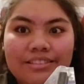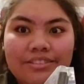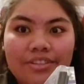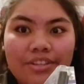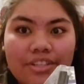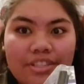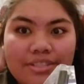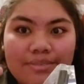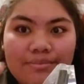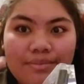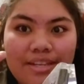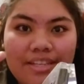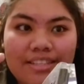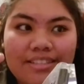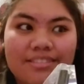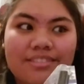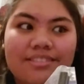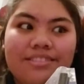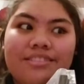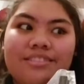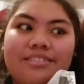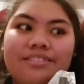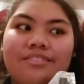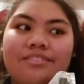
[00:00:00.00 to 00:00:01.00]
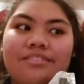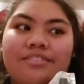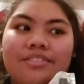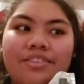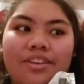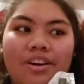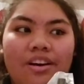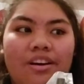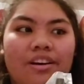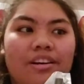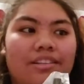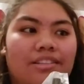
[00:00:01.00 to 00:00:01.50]
Christmas or
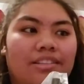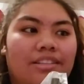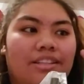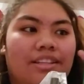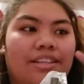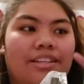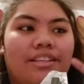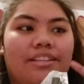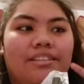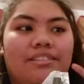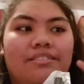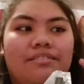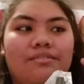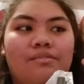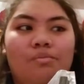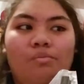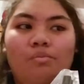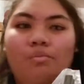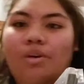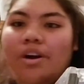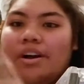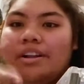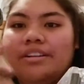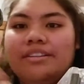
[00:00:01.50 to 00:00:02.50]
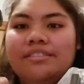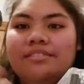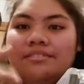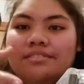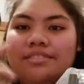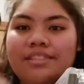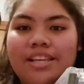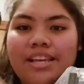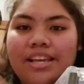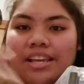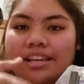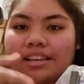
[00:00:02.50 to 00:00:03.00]
non, like,
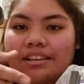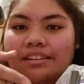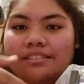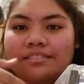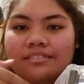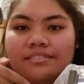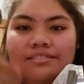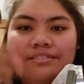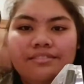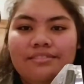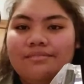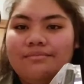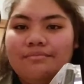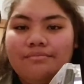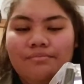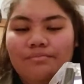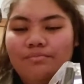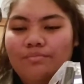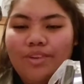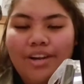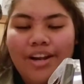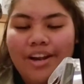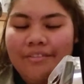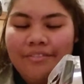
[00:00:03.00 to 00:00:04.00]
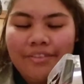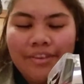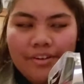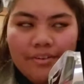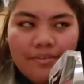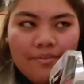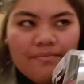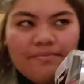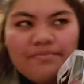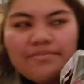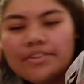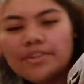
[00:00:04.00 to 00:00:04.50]
one thing,
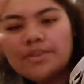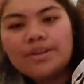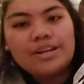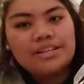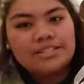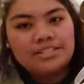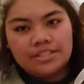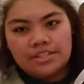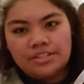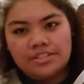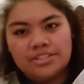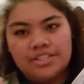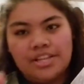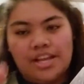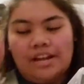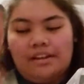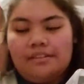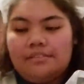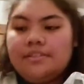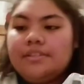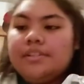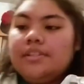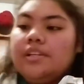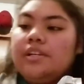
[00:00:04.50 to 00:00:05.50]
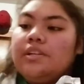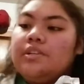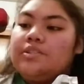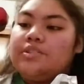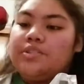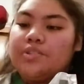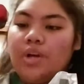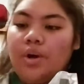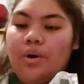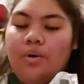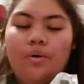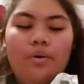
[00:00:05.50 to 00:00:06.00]
whatever. You guys understand.
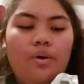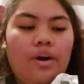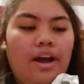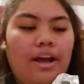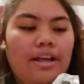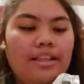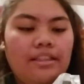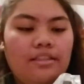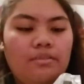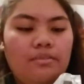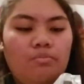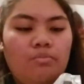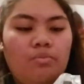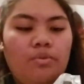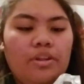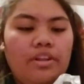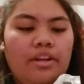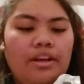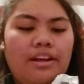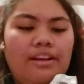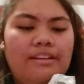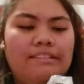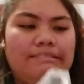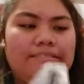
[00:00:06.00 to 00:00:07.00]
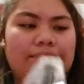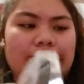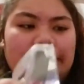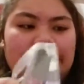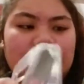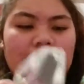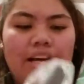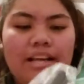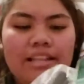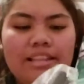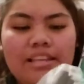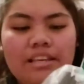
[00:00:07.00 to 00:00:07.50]
So, I
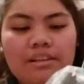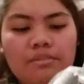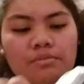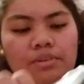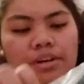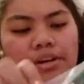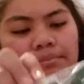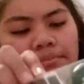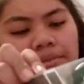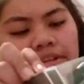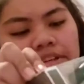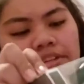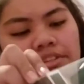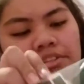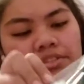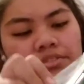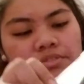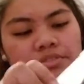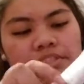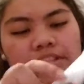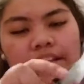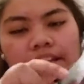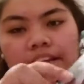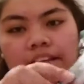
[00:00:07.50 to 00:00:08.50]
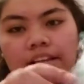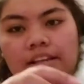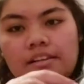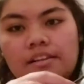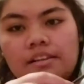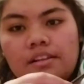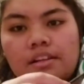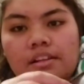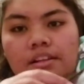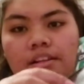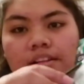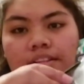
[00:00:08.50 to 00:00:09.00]
think what I'm gonna do is, like,
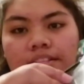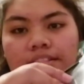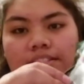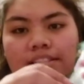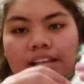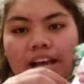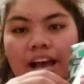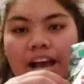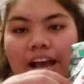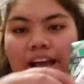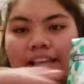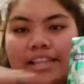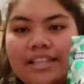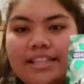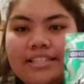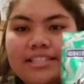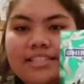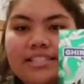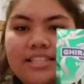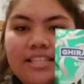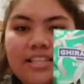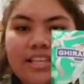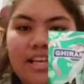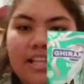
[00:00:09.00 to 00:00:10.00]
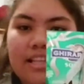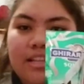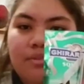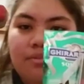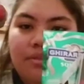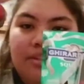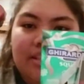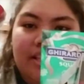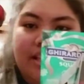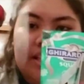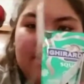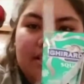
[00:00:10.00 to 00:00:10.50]
tie this
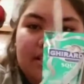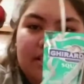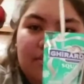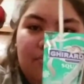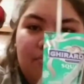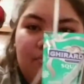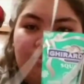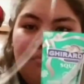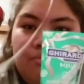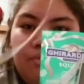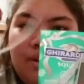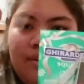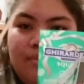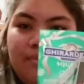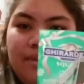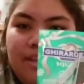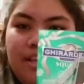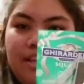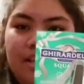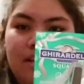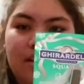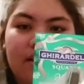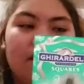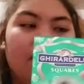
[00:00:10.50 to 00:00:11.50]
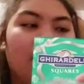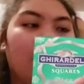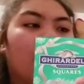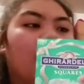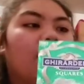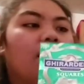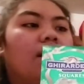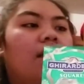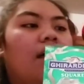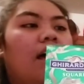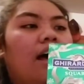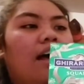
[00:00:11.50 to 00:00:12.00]
together with, like, this ribbon
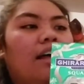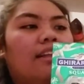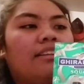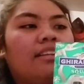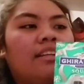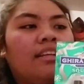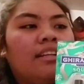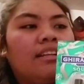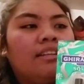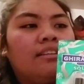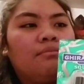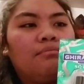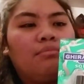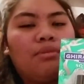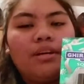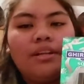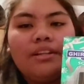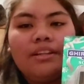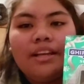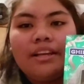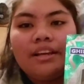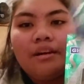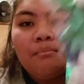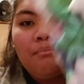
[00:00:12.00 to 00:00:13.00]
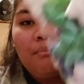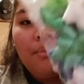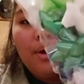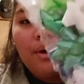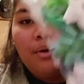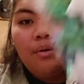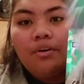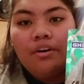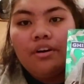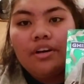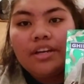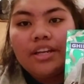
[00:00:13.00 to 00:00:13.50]
and then put, like, a
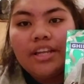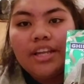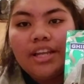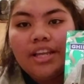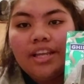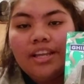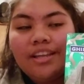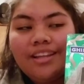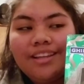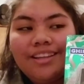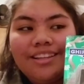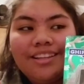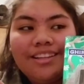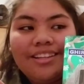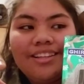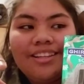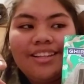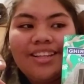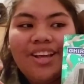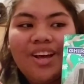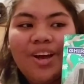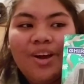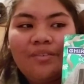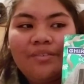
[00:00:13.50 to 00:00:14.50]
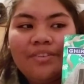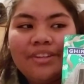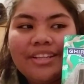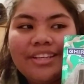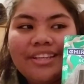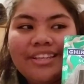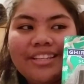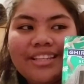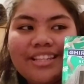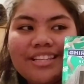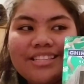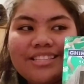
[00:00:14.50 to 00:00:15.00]
bow on it.
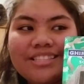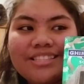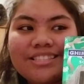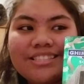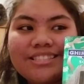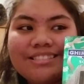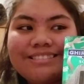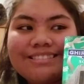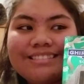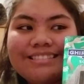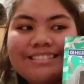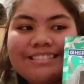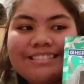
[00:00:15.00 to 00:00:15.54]
Hopefully that's...